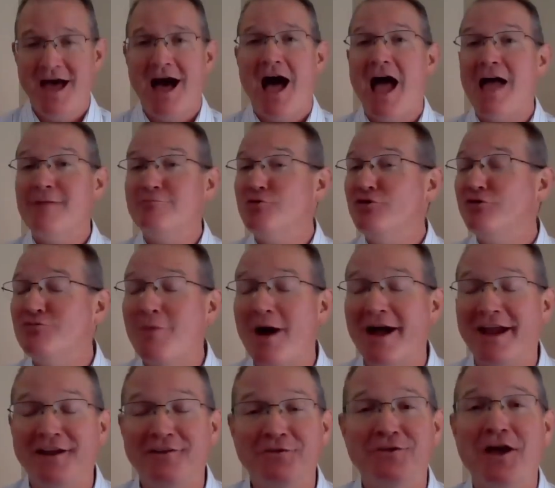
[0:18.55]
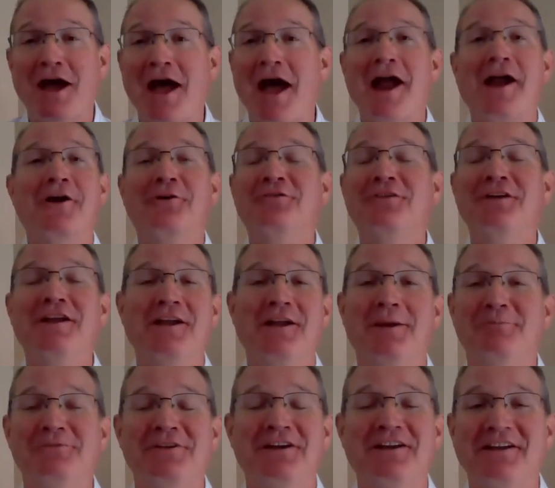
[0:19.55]
I moved my entire
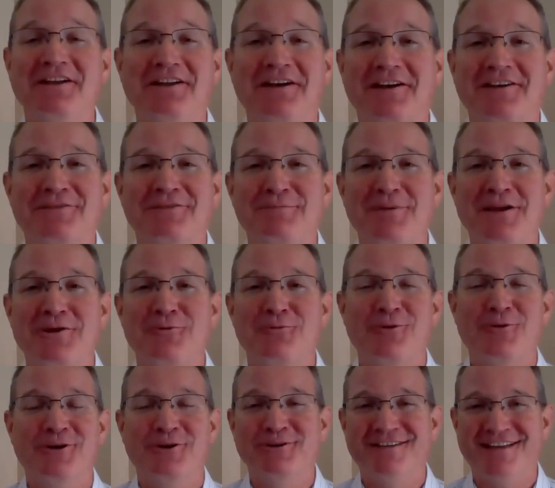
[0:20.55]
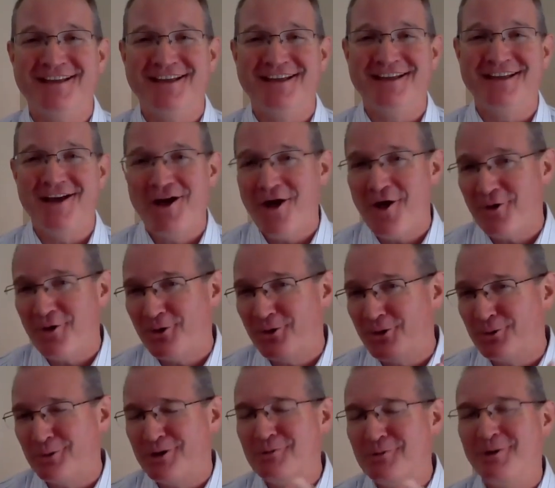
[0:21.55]
team to eXp Realty
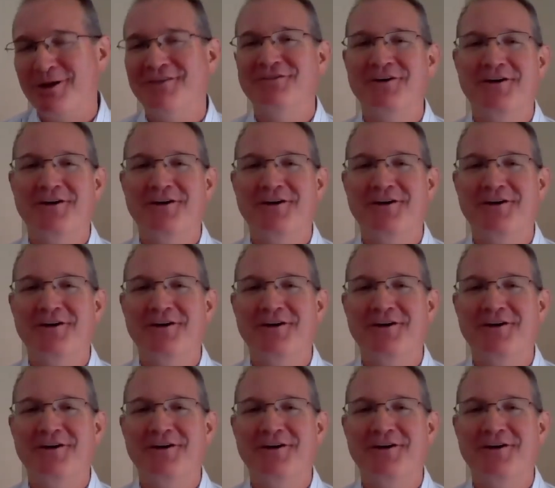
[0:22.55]
three weeks